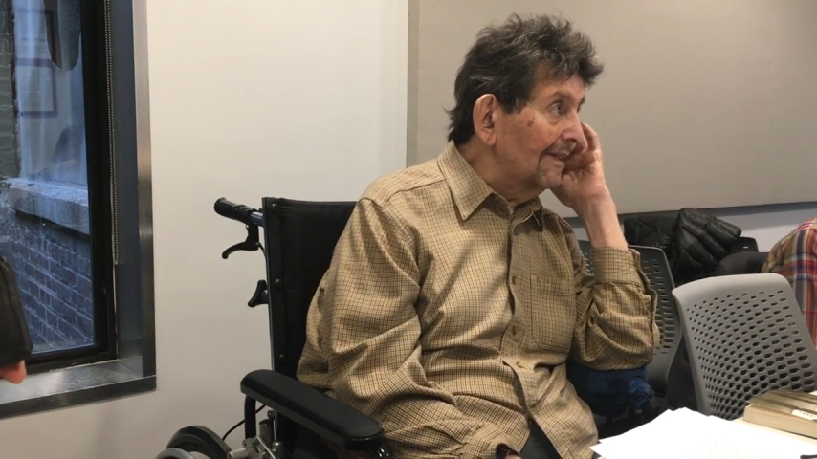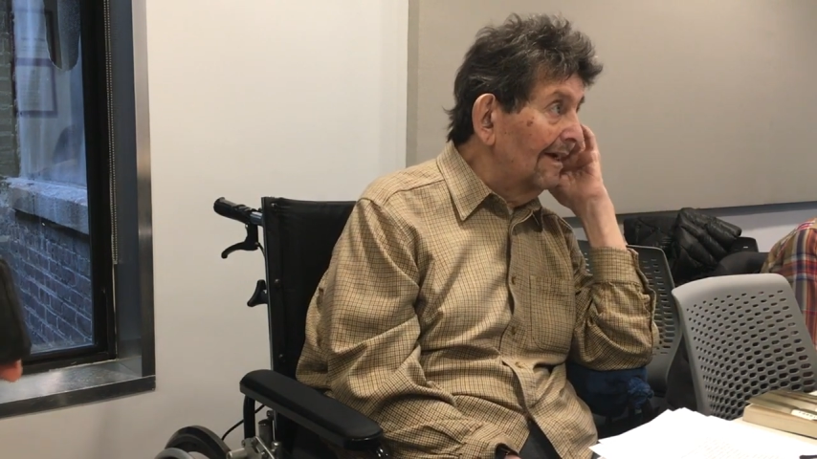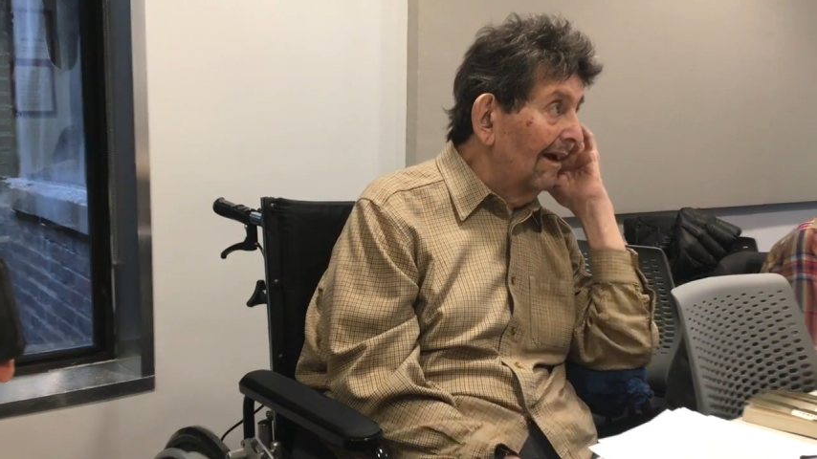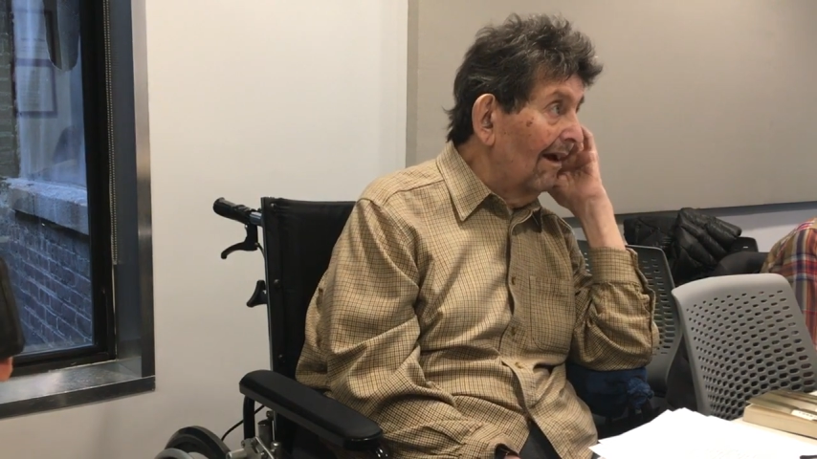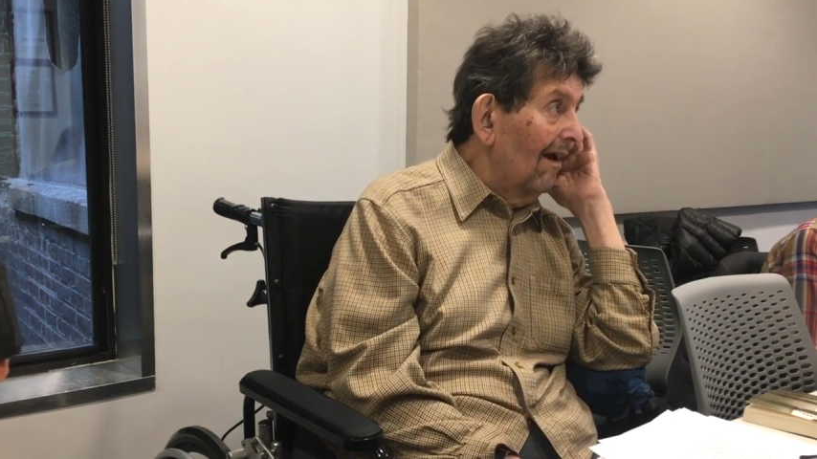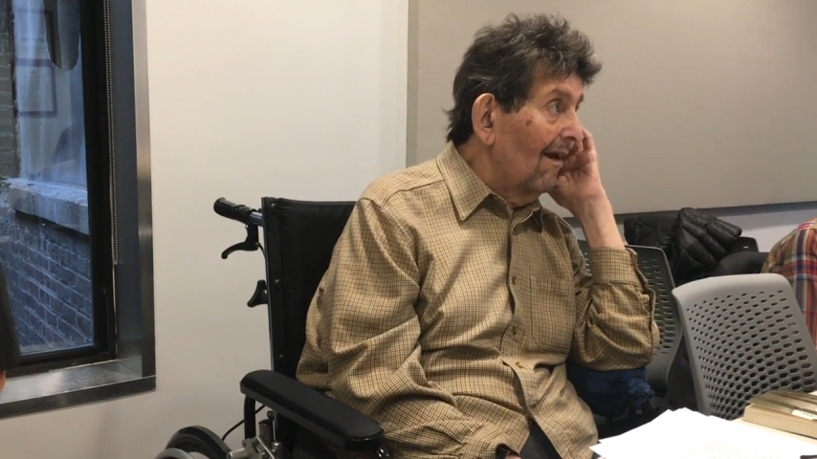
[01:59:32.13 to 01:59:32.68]
Yes,
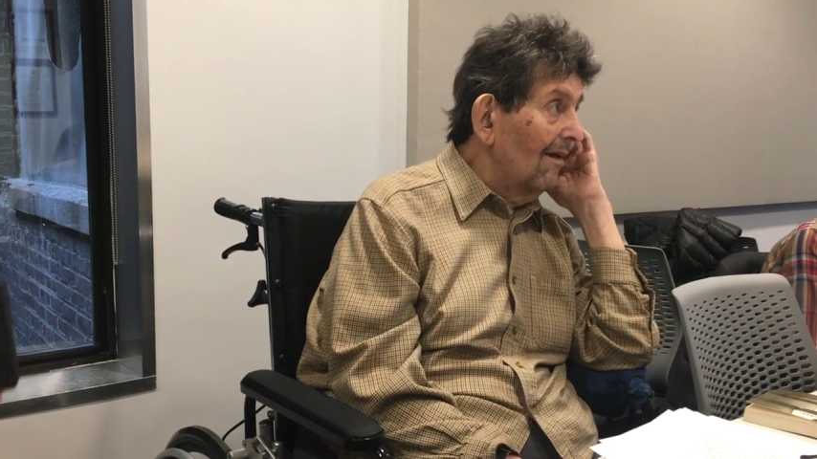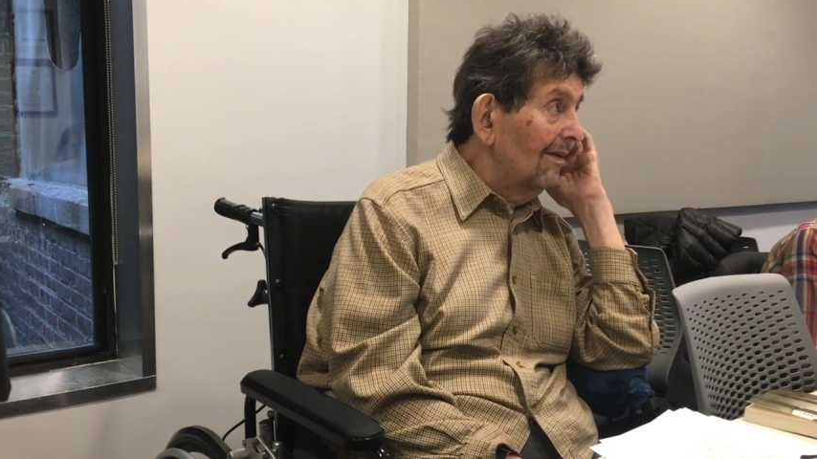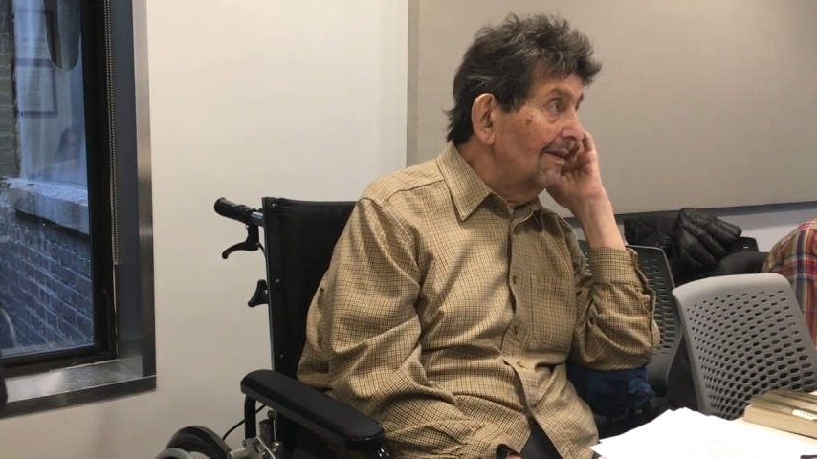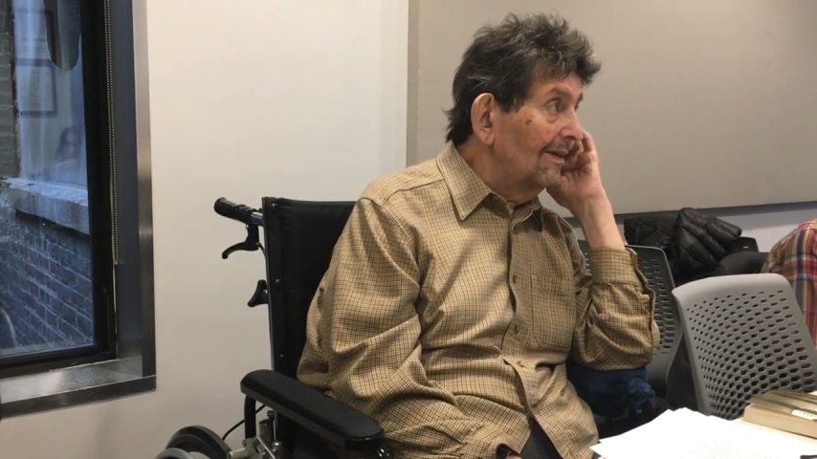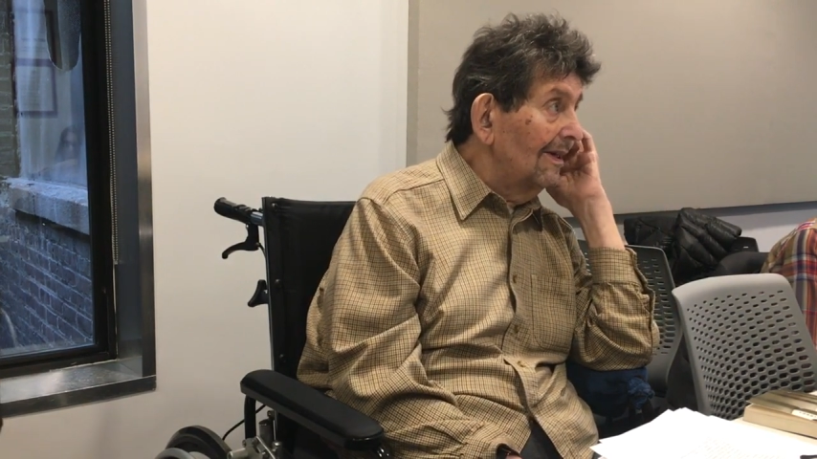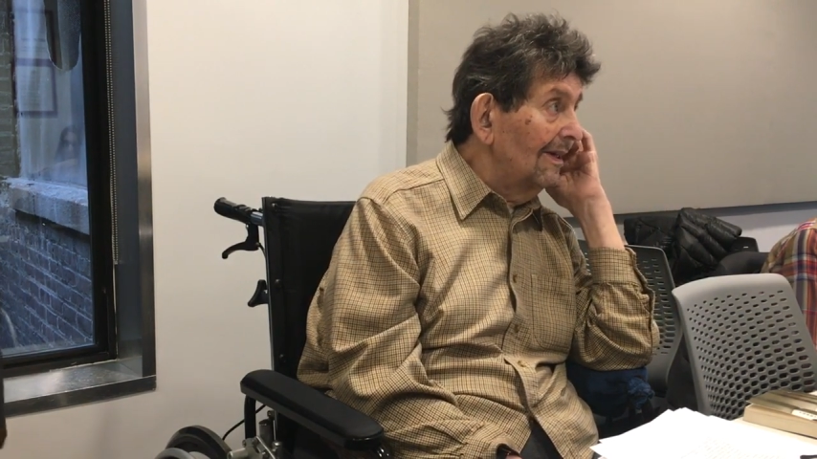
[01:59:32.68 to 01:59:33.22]
we do.
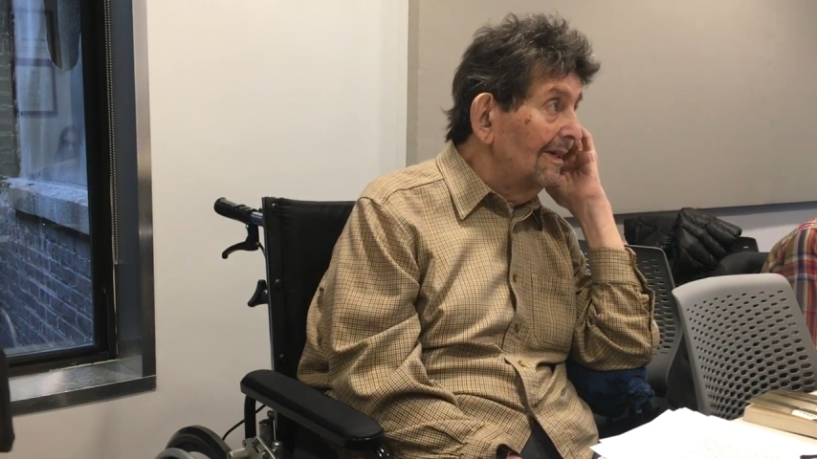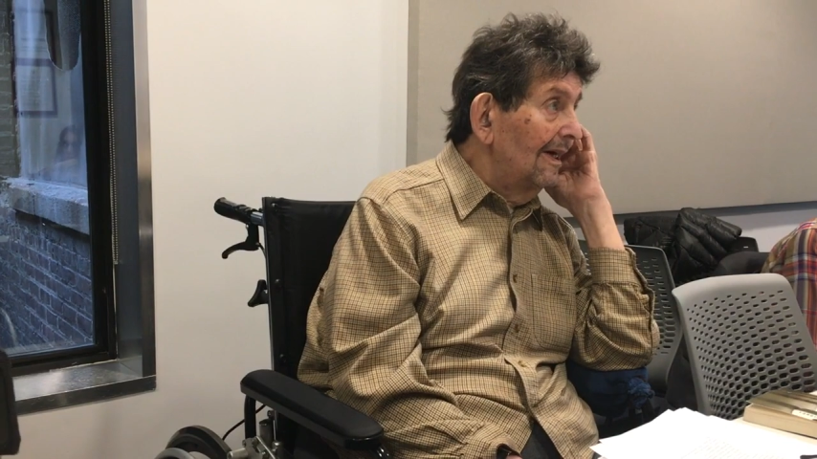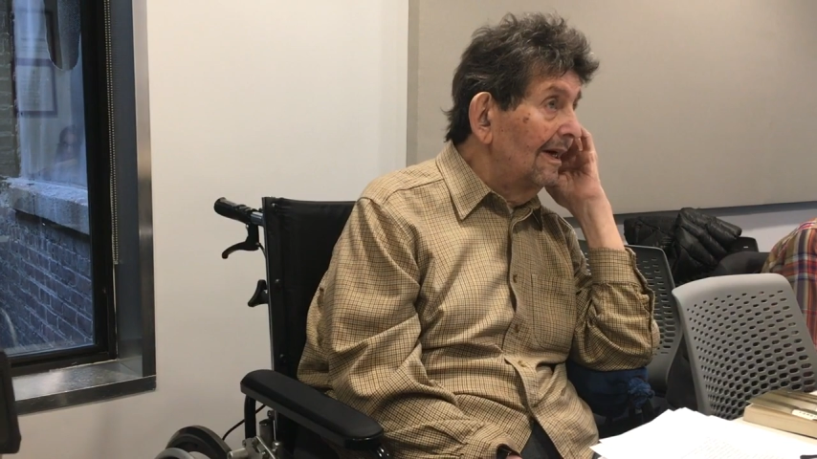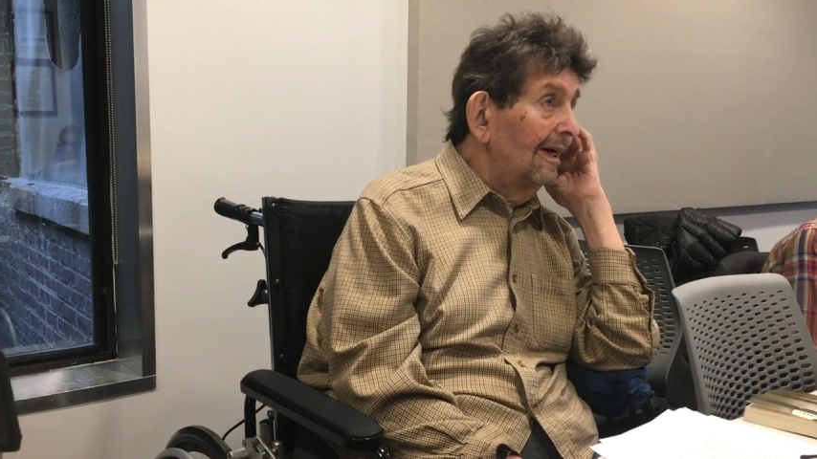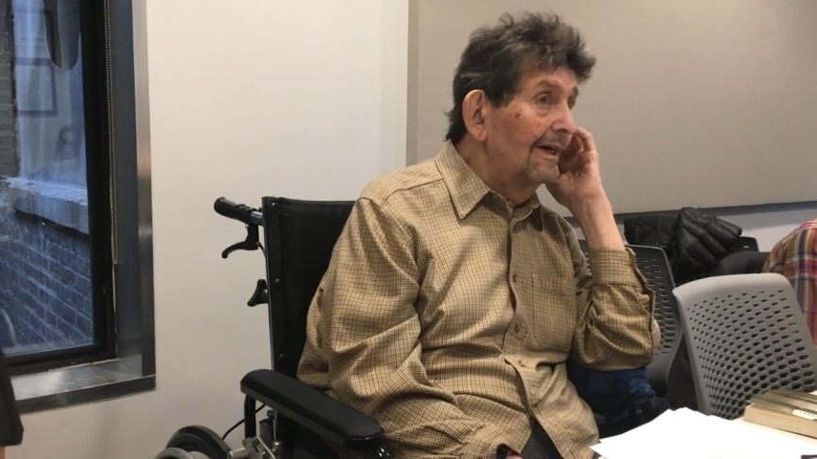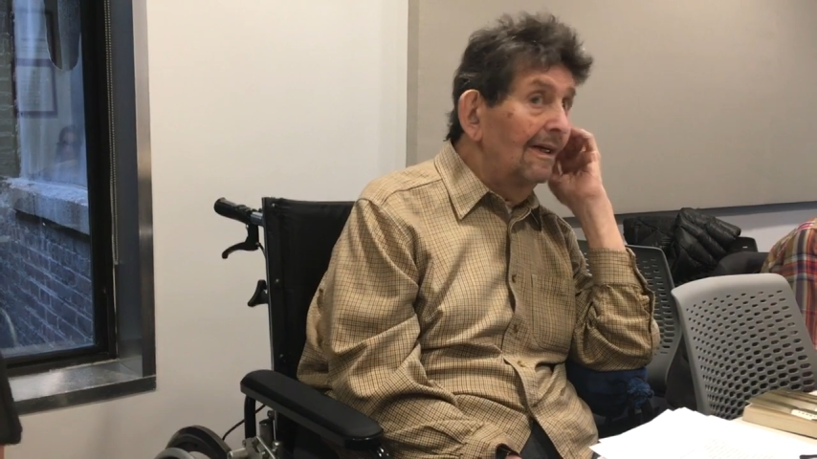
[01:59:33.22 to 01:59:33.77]

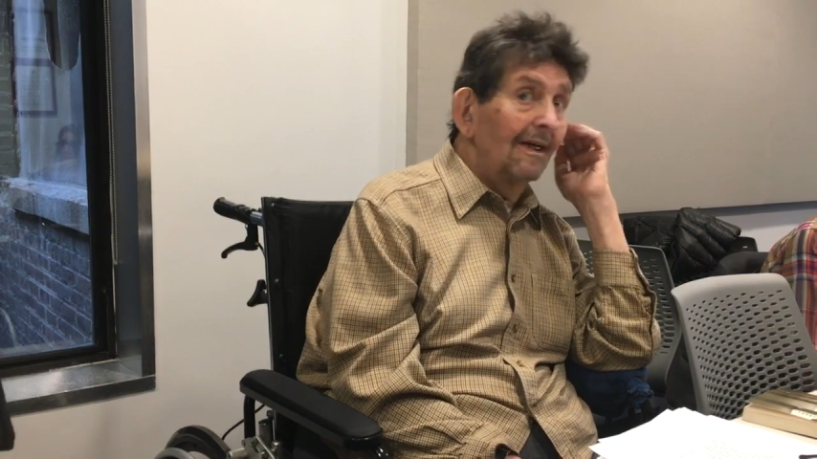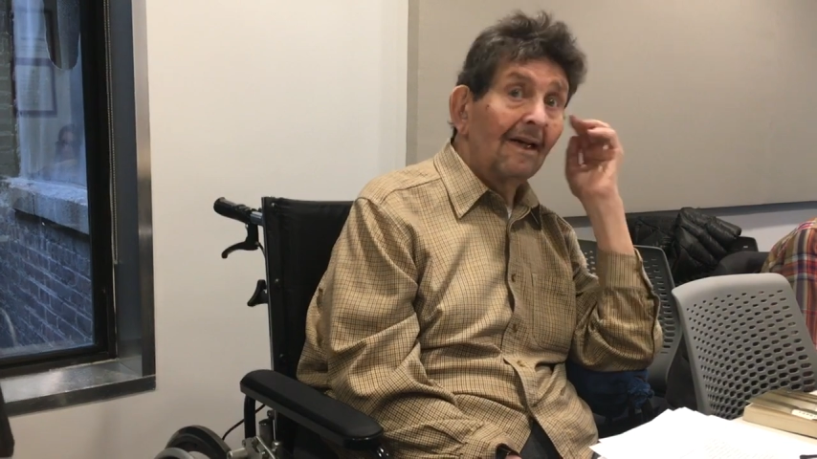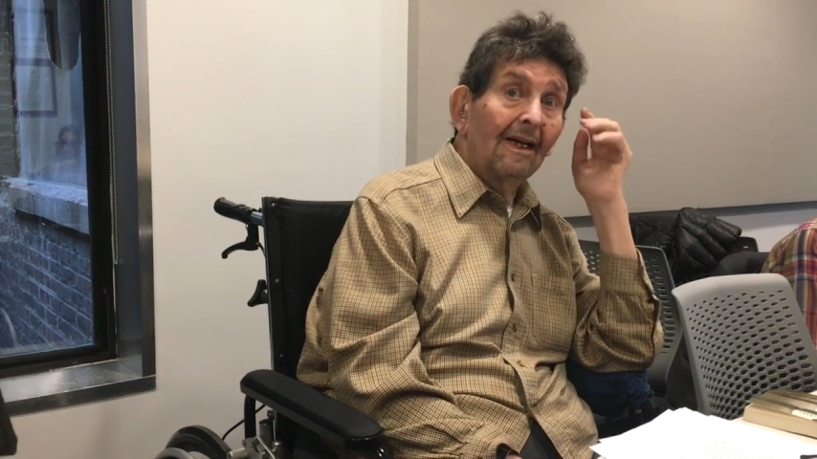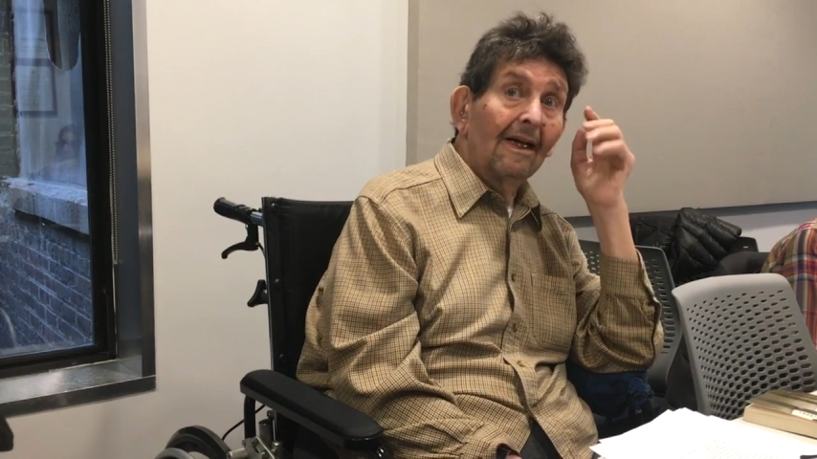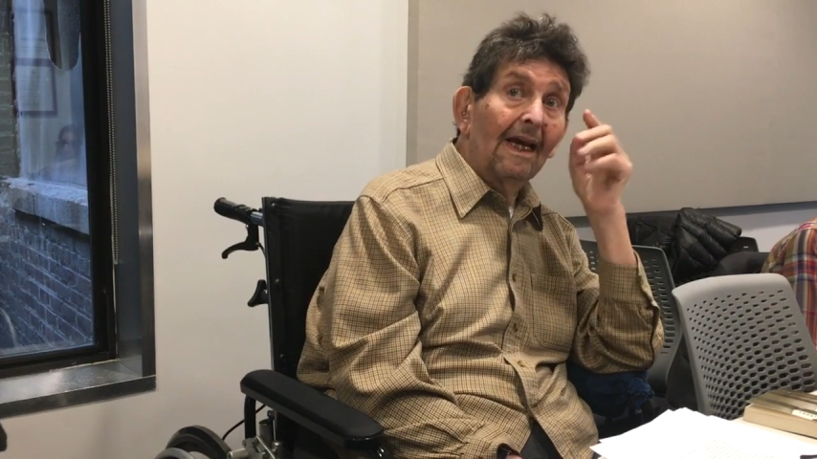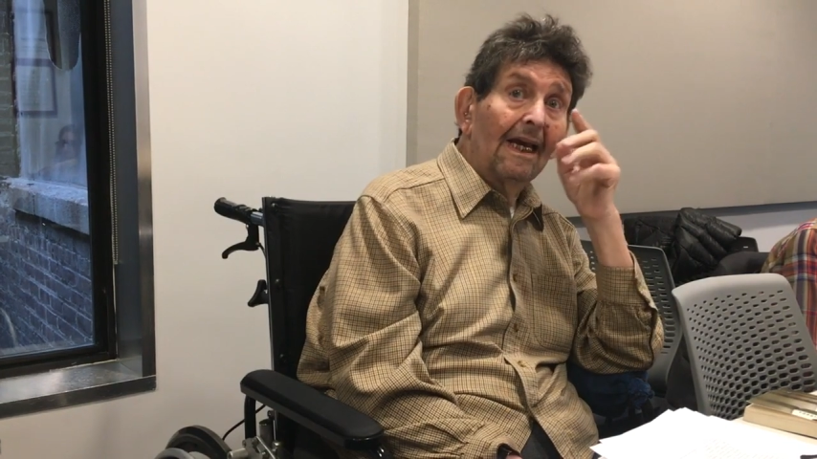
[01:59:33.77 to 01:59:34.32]

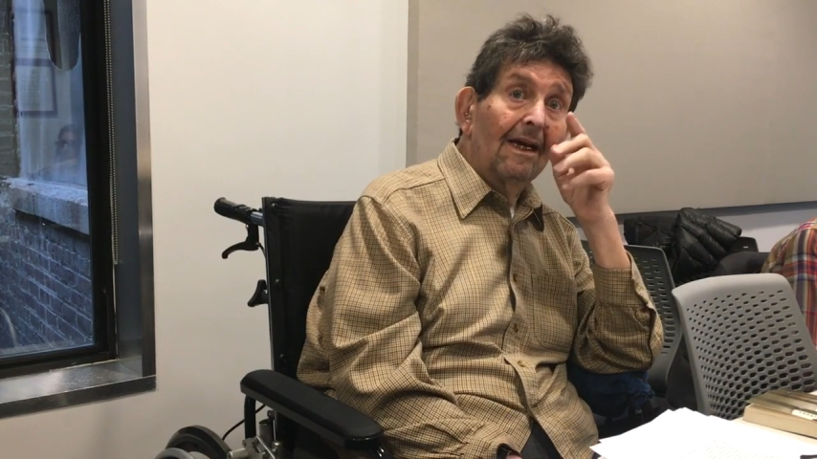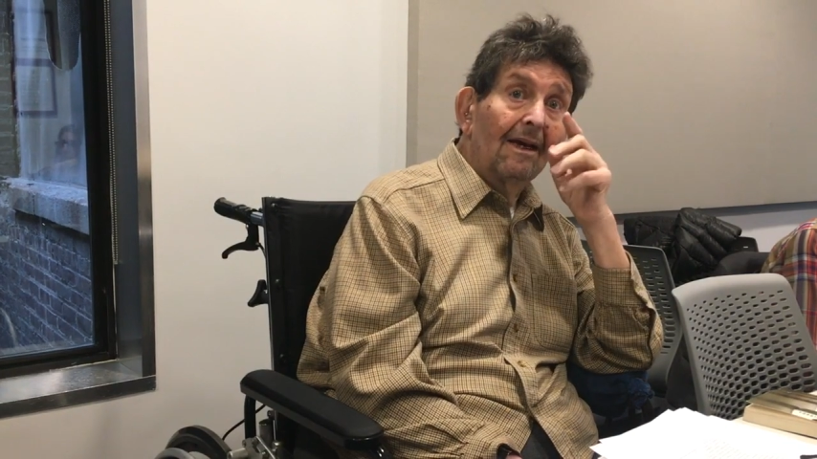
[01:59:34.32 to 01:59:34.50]
We do.